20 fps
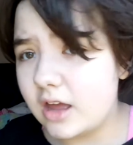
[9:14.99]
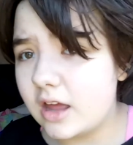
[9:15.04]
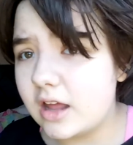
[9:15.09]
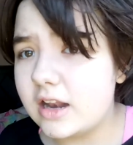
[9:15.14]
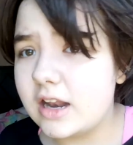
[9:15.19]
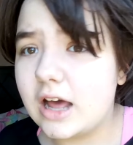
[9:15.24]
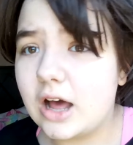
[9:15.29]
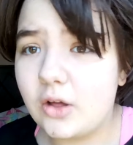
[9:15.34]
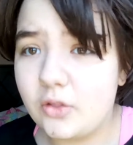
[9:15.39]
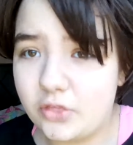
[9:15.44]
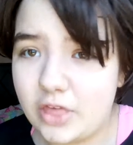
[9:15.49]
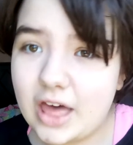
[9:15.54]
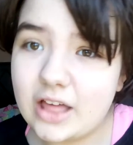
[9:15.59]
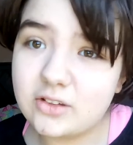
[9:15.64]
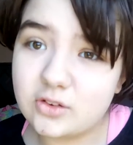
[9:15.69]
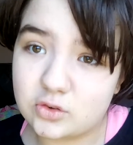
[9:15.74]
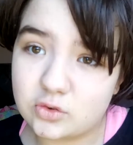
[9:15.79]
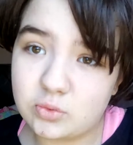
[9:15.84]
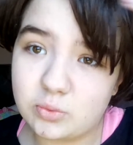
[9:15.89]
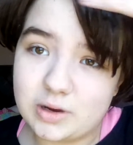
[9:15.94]
Now that
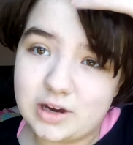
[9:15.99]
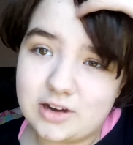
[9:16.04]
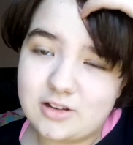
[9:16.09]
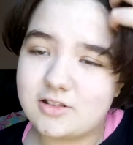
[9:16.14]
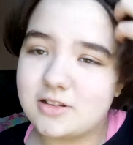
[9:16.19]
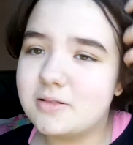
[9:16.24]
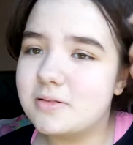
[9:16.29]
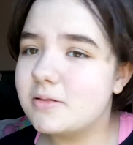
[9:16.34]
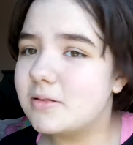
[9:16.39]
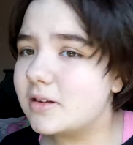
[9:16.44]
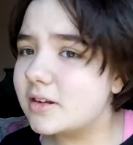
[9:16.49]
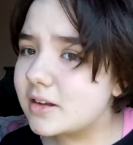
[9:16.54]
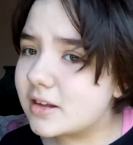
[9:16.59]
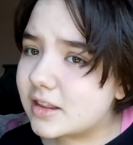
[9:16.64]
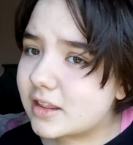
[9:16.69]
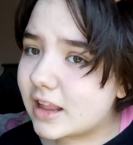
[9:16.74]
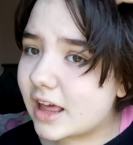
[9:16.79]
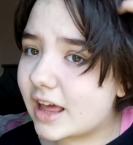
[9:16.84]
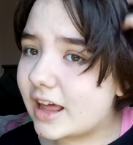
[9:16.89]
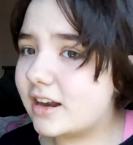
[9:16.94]
looks weird.
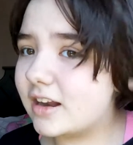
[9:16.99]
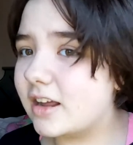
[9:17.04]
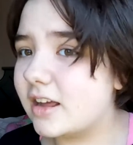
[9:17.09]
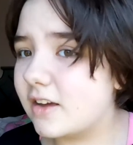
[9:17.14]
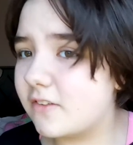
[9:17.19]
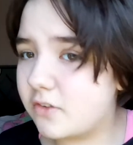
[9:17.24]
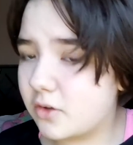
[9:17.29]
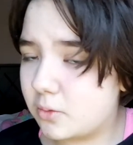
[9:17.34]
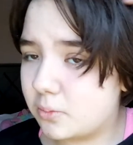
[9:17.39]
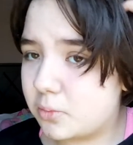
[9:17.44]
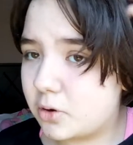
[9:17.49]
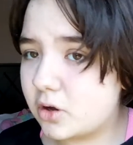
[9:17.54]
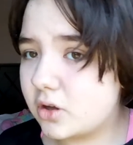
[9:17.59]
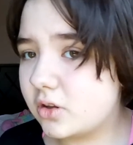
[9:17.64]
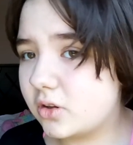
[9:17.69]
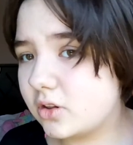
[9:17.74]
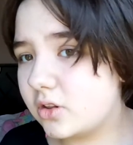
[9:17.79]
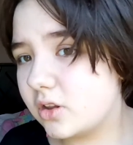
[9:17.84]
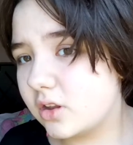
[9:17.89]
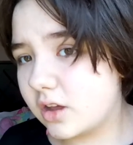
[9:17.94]
Then if you put
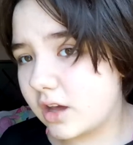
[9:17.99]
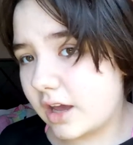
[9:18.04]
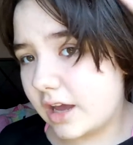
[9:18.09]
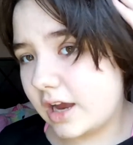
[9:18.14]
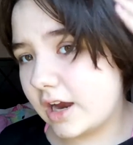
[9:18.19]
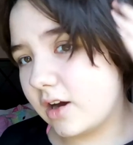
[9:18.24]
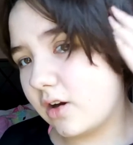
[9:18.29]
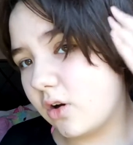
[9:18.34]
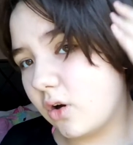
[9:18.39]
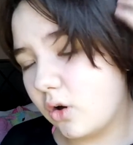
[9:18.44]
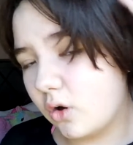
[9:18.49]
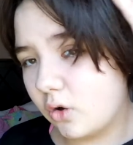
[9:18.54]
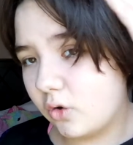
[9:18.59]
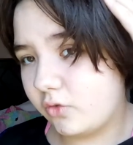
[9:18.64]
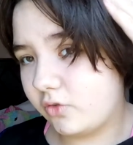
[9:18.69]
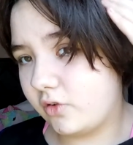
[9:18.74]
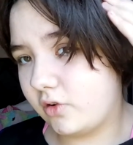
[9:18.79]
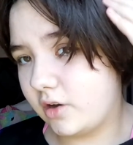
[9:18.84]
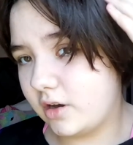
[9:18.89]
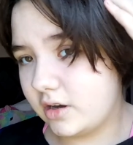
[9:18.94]
all the hair
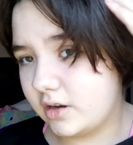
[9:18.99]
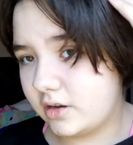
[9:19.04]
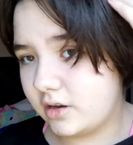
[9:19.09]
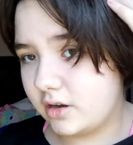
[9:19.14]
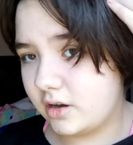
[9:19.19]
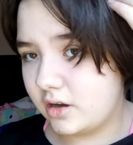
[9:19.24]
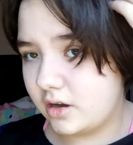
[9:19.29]
over it